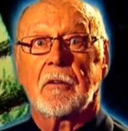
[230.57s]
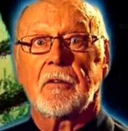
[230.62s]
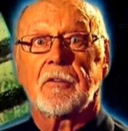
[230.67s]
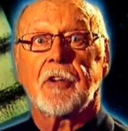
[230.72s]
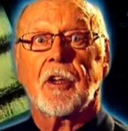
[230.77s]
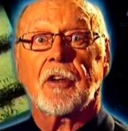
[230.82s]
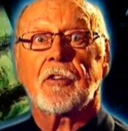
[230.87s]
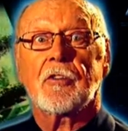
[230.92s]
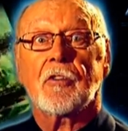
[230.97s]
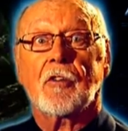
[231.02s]

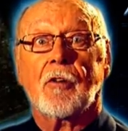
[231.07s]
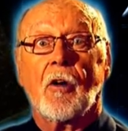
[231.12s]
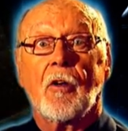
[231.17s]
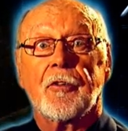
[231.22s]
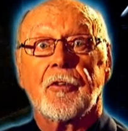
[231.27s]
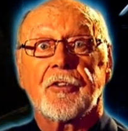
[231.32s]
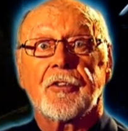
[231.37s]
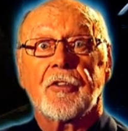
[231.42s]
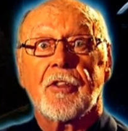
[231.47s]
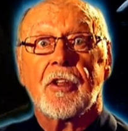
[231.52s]
didn't
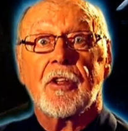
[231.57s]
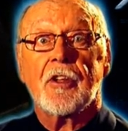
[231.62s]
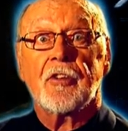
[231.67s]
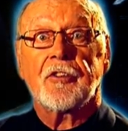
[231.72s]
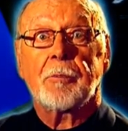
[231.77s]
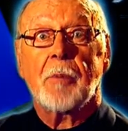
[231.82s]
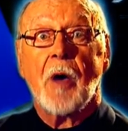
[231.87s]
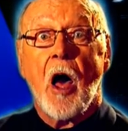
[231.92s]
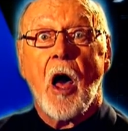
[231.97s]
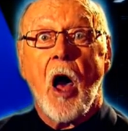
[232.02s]
cross
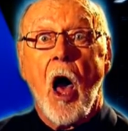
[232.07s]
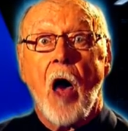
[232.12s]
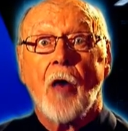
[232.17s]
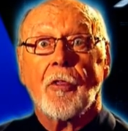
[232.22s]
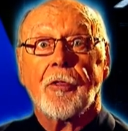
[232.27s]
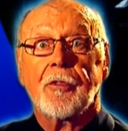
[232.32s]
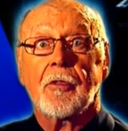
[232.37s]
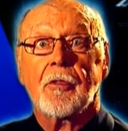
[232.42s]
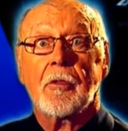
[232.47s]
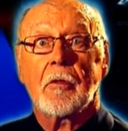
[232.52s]
this
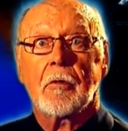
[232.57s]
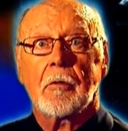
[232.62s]
path.